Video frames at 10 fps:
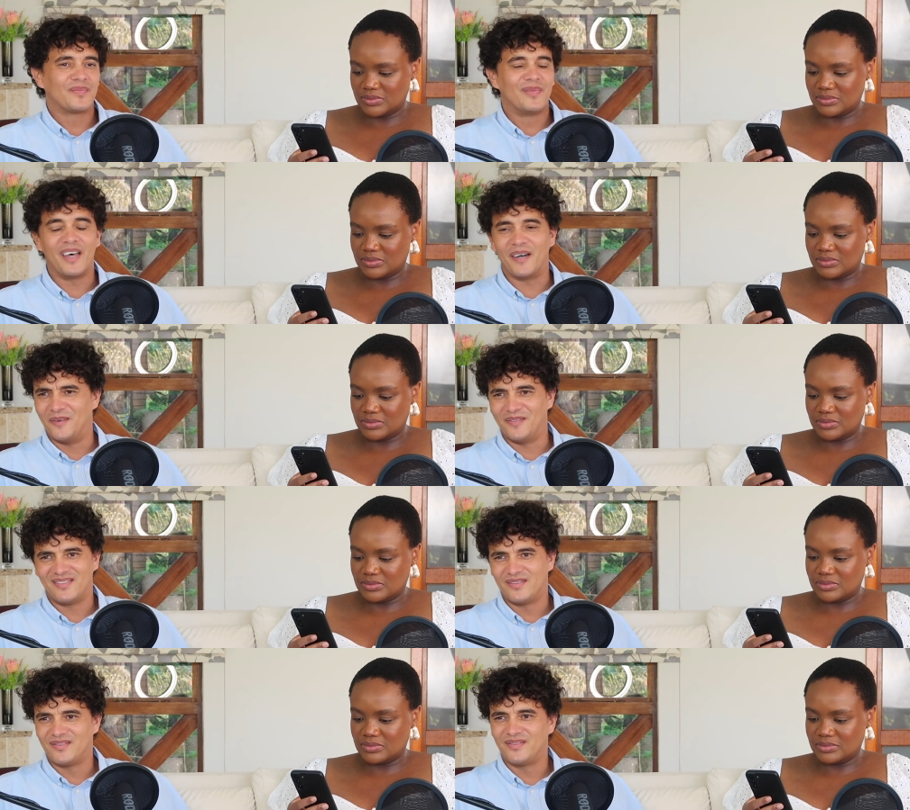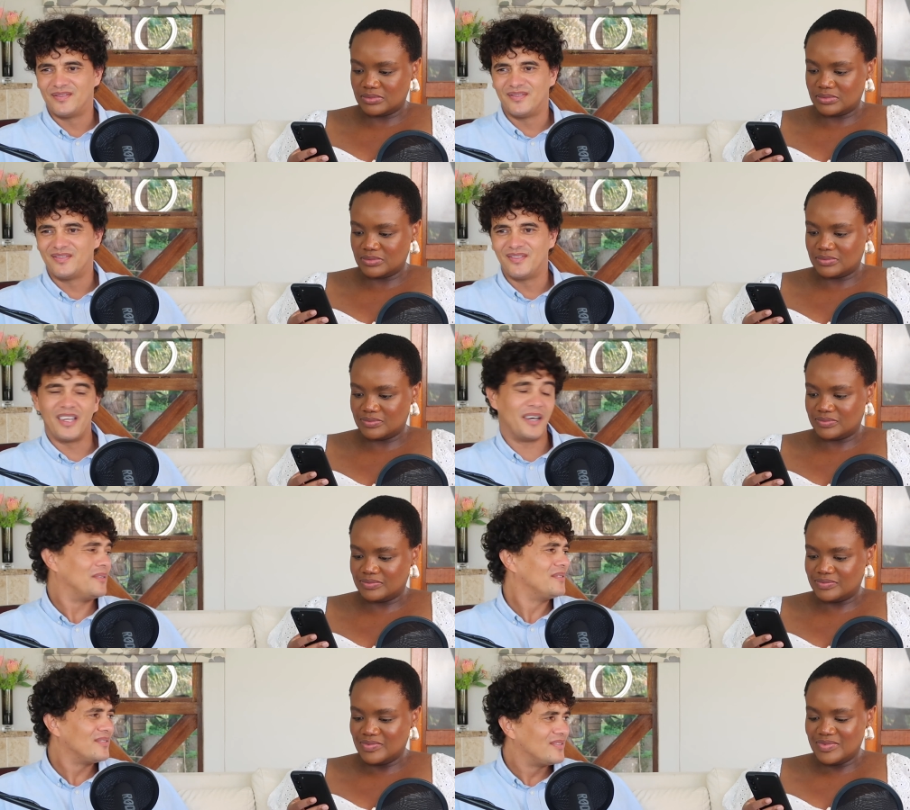Speaker 1: no. No.
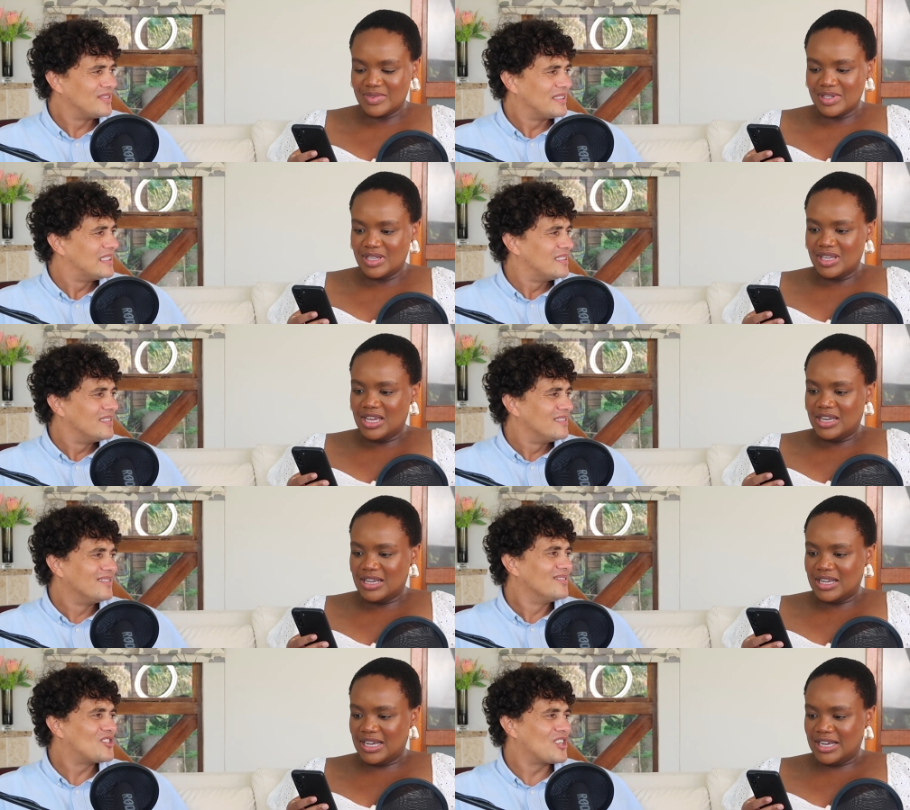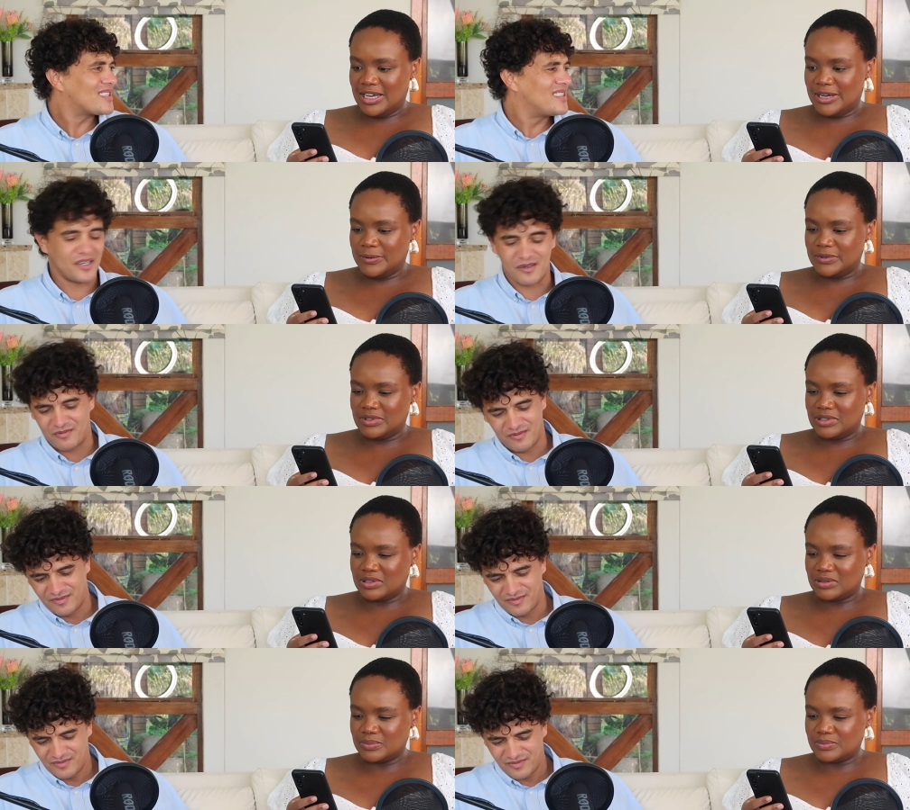Just um, no.
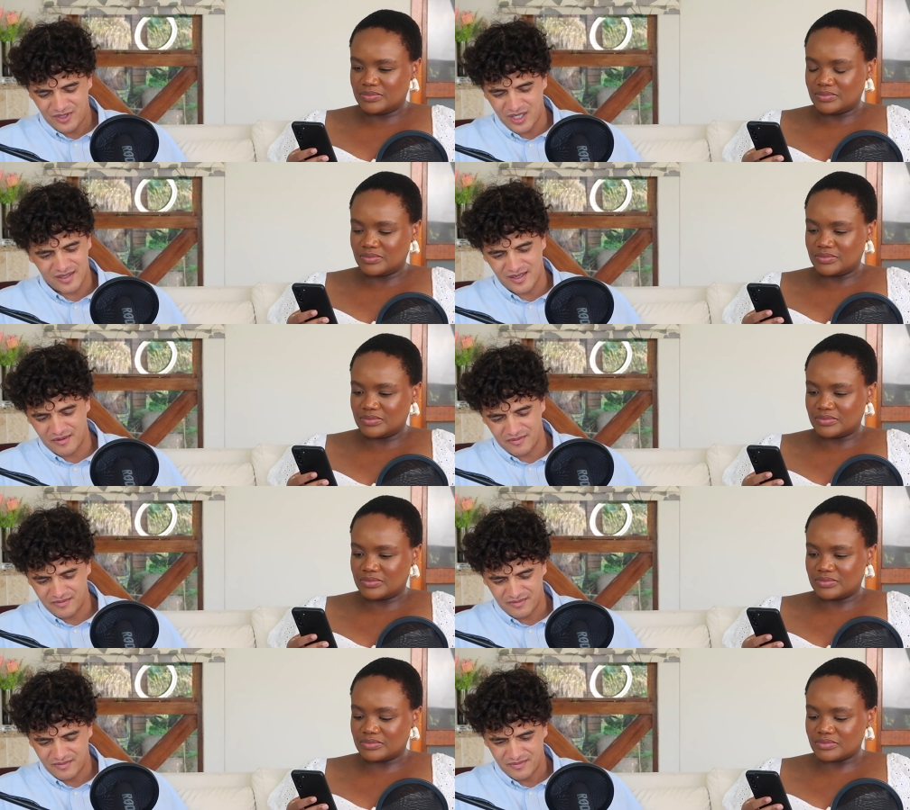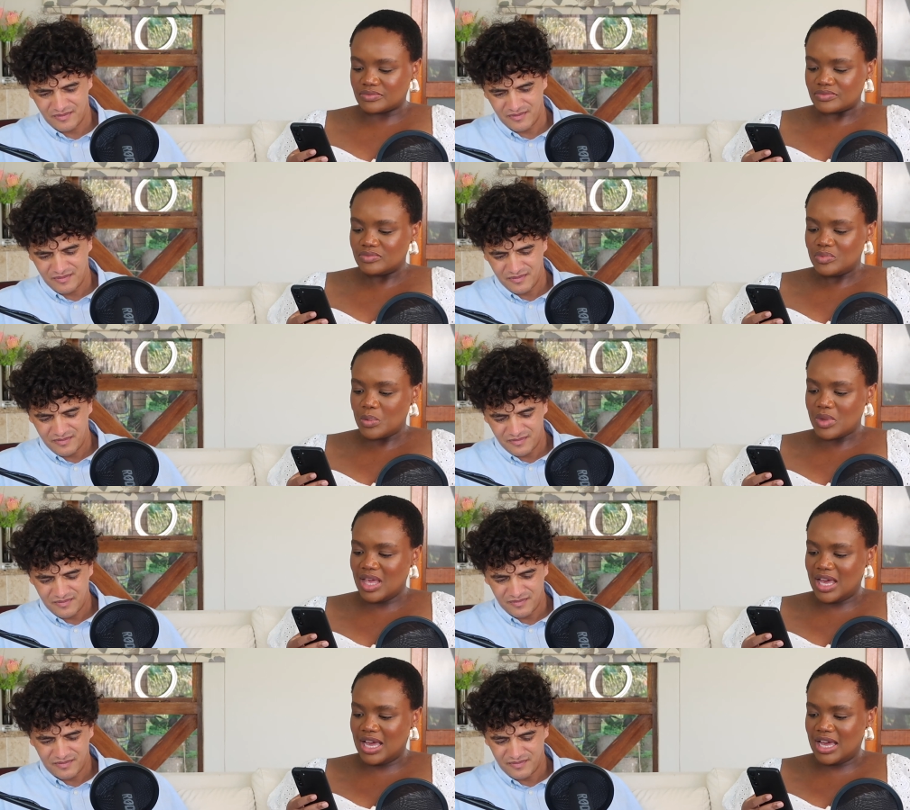Just no.
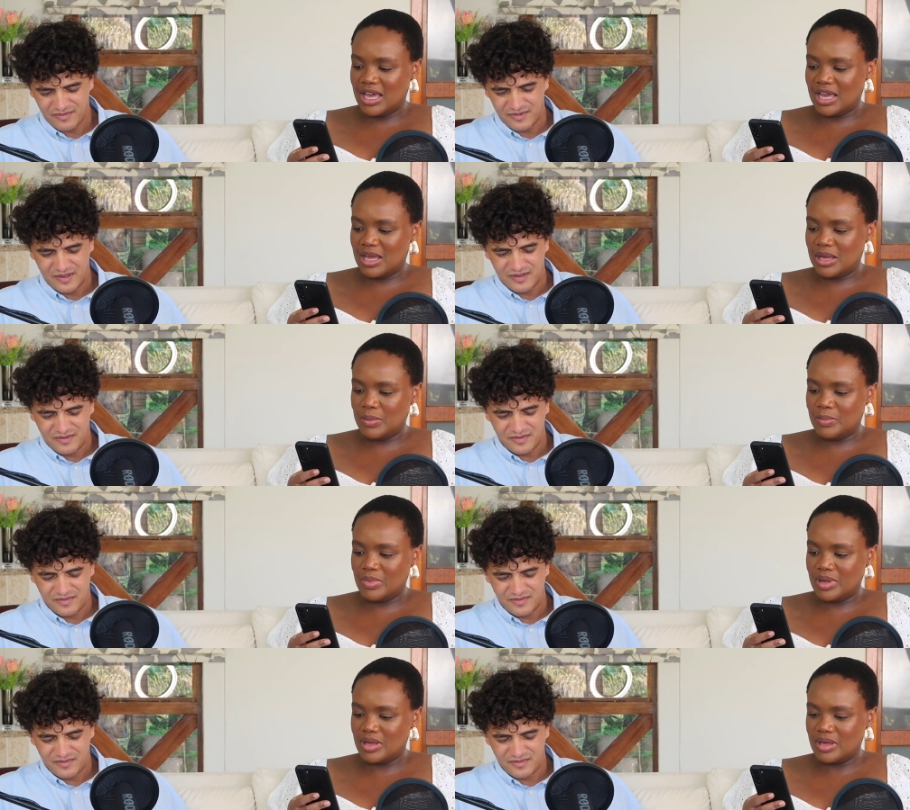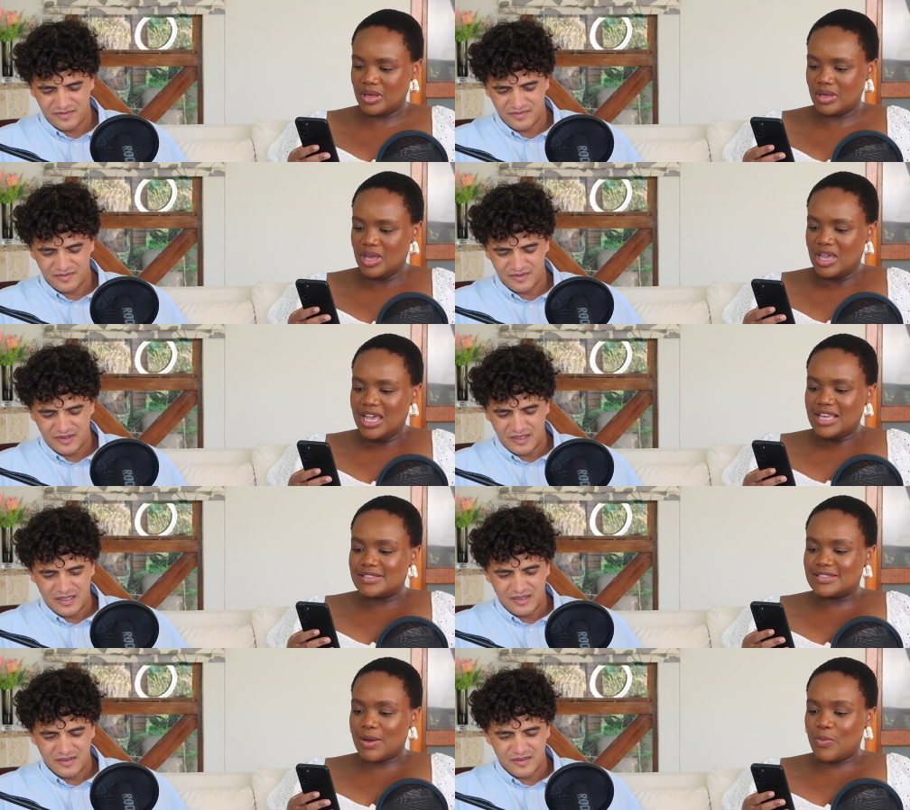
Speaker 2: Um,
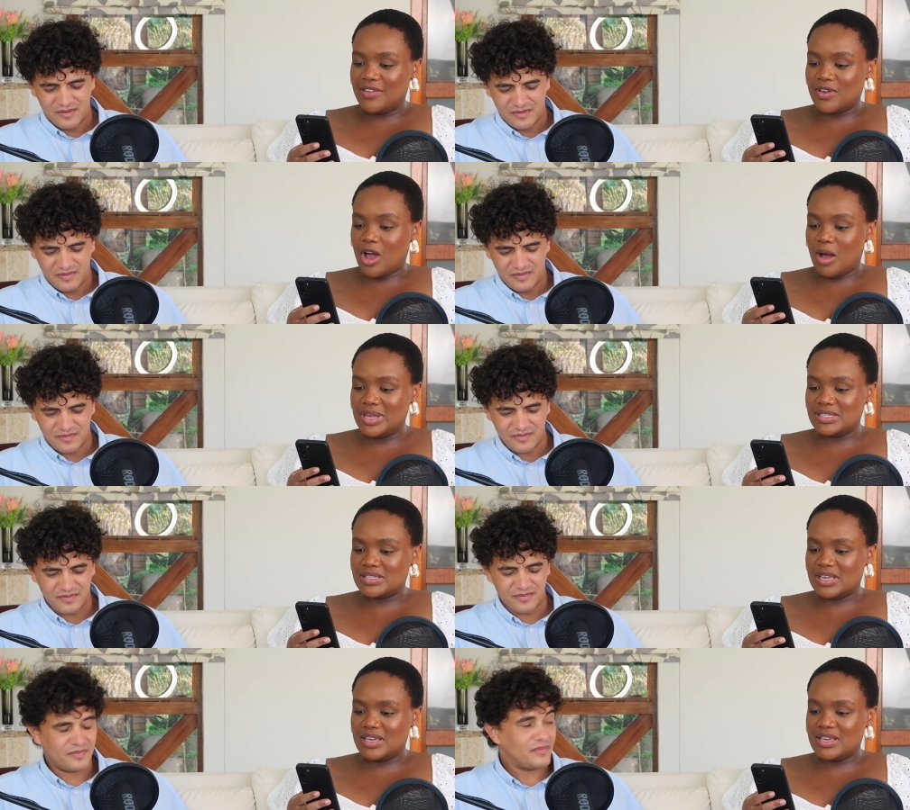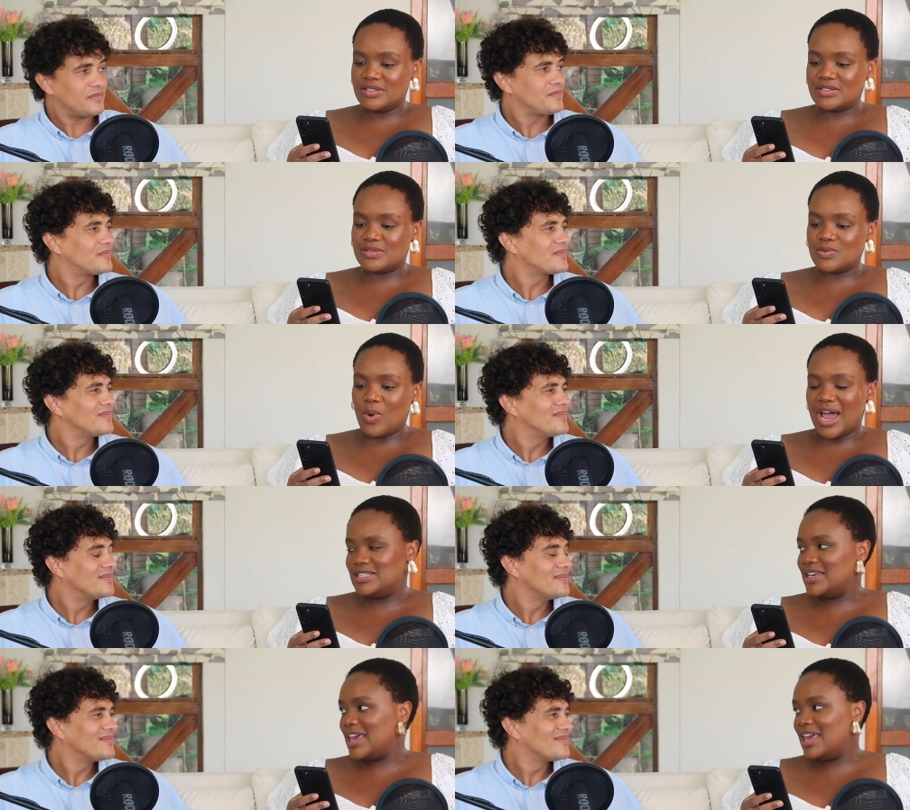some one of the comments is
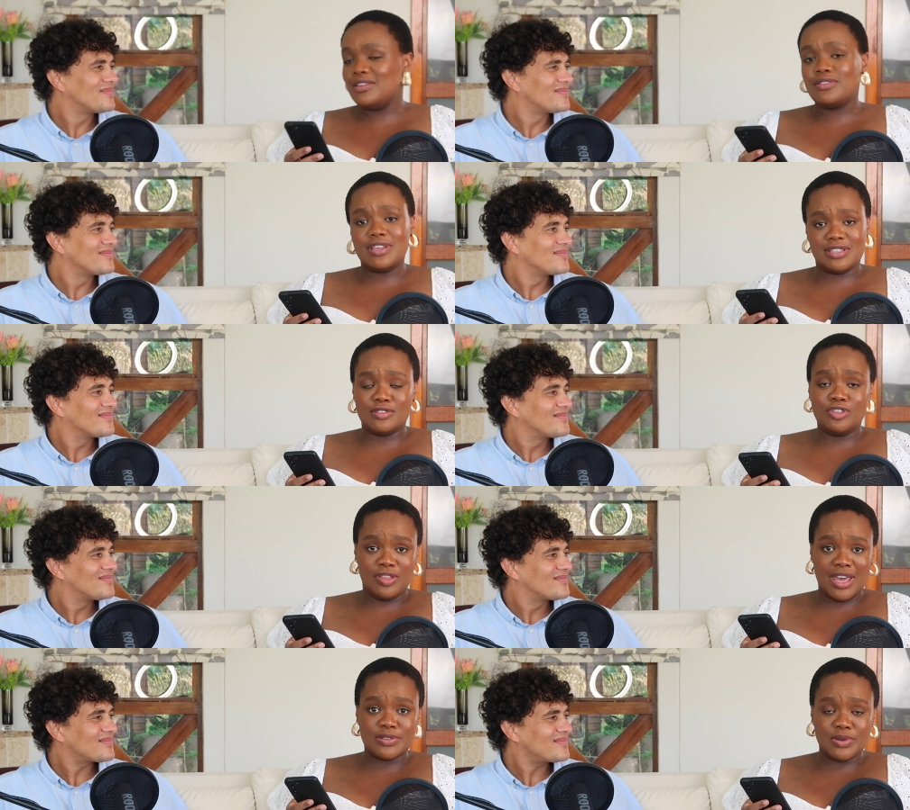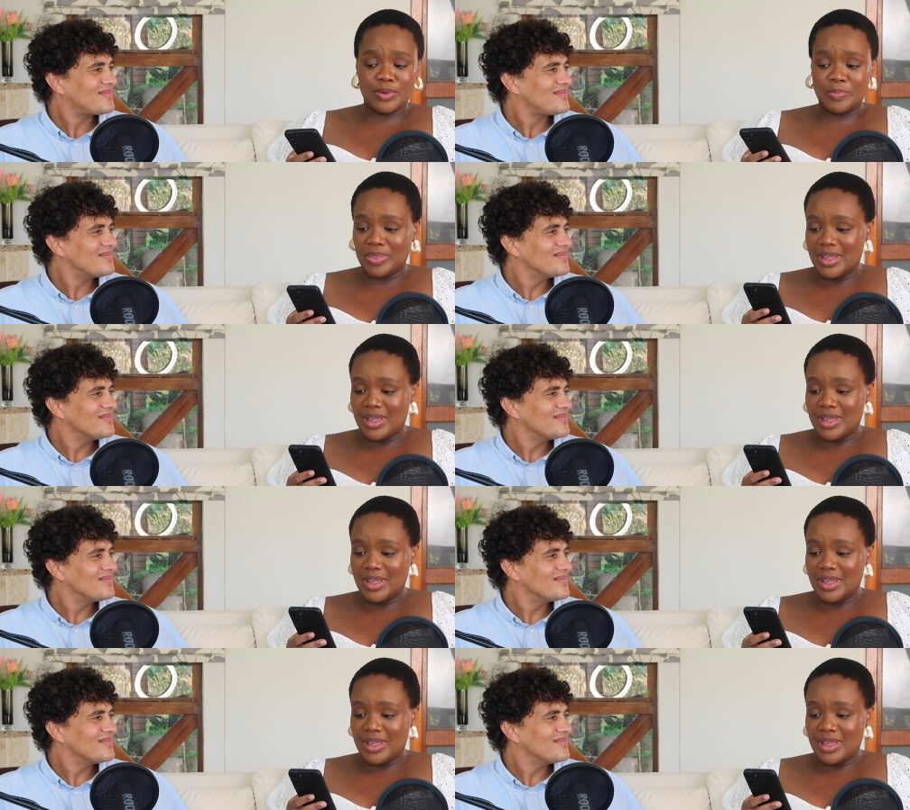YTA, isn't you're the asshole.